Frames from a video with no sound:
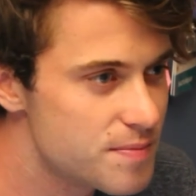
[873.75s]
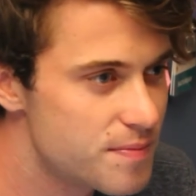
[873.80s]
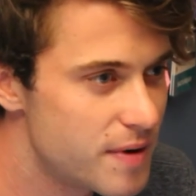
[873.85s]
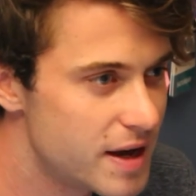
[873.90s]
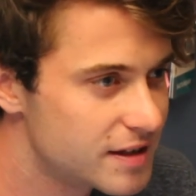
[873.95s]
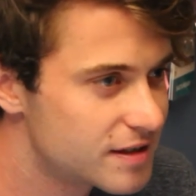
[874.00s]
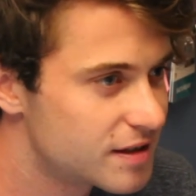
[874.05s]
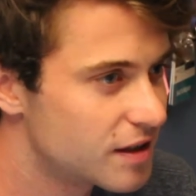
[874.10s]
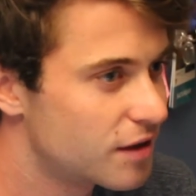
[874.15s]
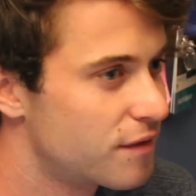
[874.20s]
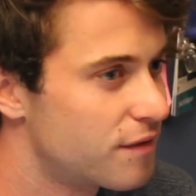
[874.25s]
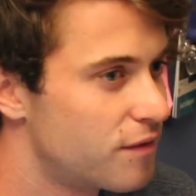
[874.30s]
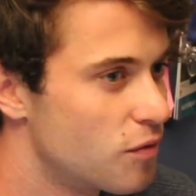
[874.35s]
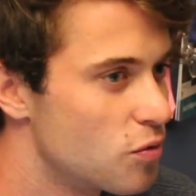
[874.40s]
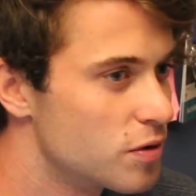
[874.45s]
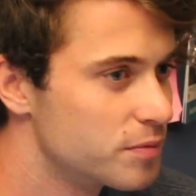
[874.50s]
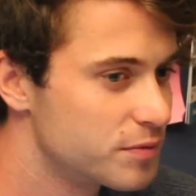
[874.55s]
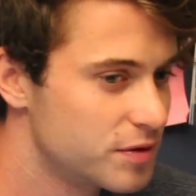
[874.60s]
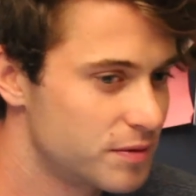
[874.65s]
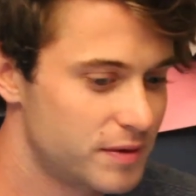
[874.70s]
basic
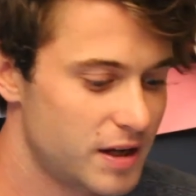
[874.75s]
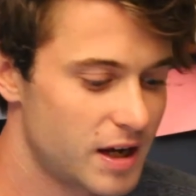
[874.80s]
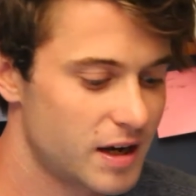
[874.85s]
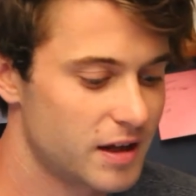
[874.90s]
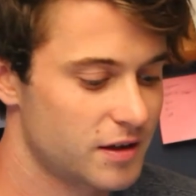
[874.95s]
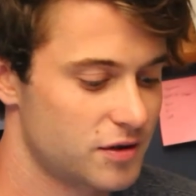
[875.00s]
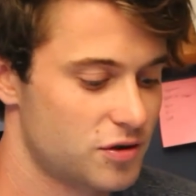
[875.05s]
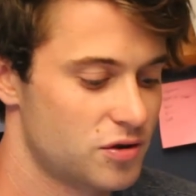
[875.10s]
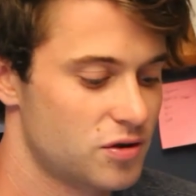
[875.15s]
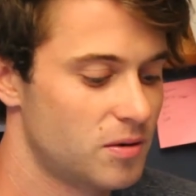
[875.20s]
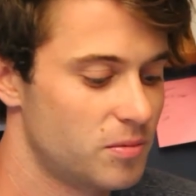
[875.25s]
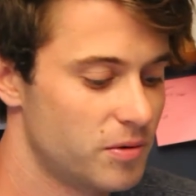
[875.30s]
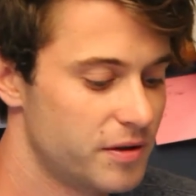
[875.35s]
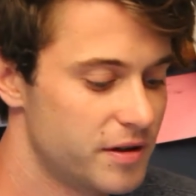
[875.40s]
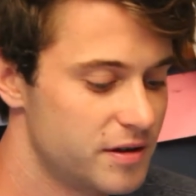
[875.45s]
forms of getting in trouble.